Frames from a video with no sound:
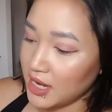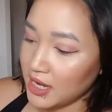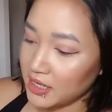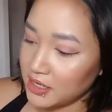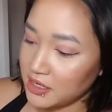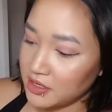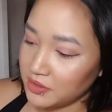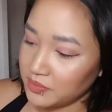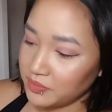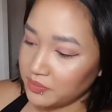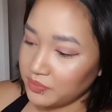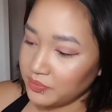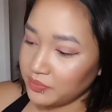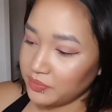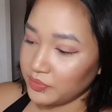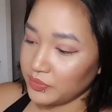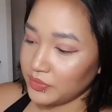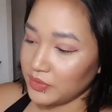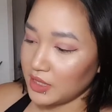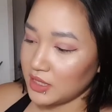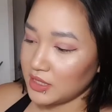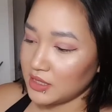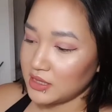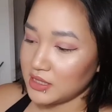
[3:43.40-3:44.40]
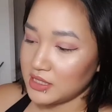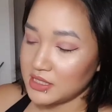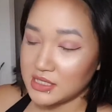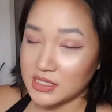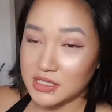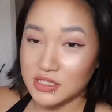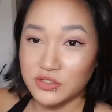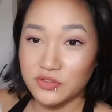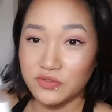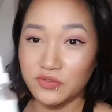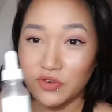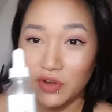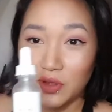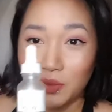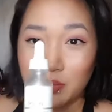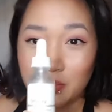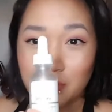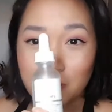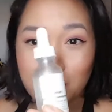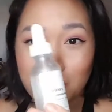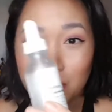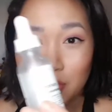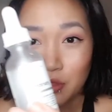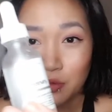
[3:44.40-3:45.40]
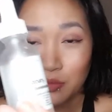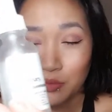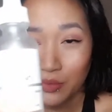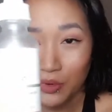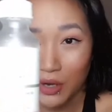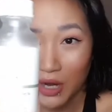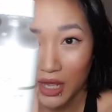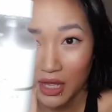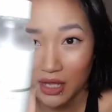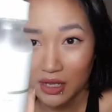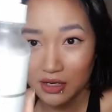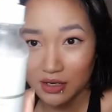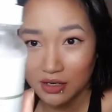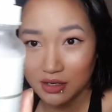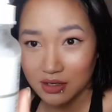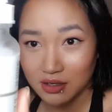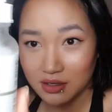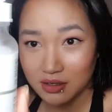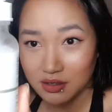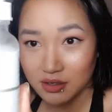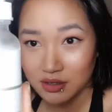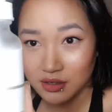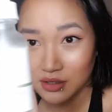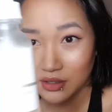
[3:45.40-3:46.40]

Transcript: item, and this is from the brand